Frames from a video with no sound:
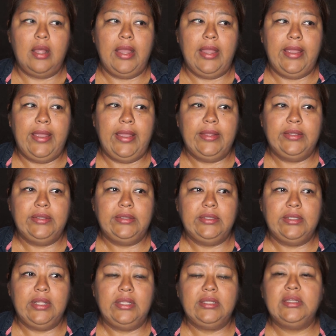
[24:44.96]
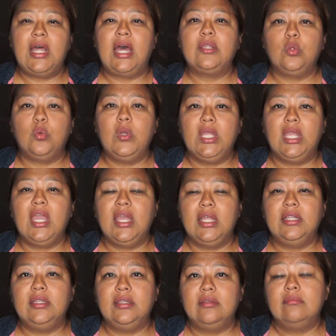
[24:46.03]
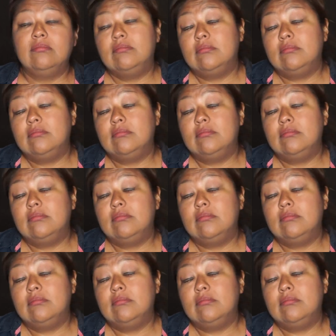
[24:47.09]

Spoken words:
and that we can